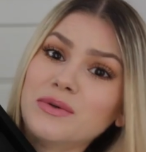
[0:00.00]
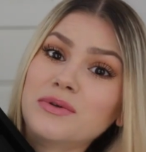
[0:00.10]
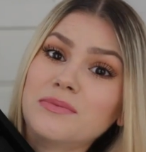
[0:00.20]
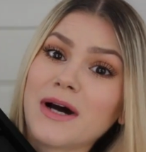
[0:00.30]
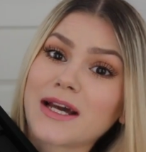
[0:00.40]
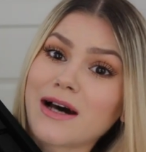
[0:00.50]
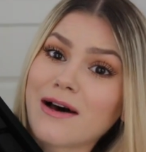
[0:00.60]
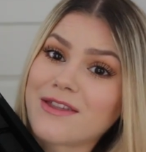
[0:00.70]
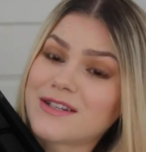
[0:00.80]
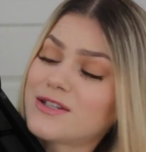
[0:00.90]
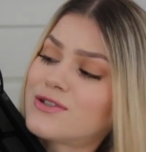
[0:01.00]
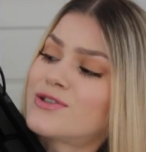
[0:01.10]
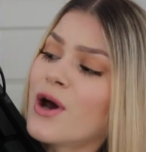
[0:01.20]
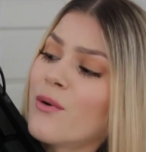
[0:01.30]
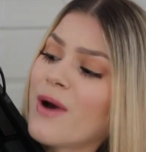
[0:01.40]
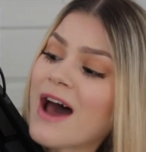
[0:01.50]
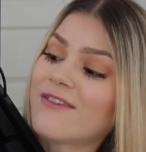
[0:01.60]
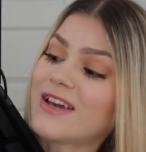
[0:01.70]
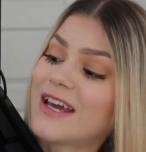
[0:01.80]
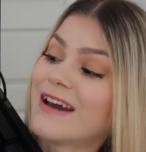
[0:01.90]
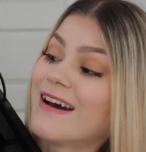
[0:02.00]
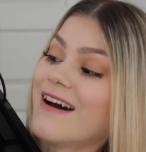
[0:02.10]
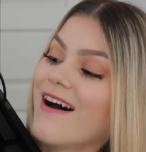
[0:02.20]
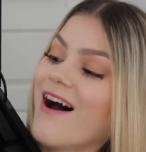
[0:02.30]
Oh my god, this is so heavy!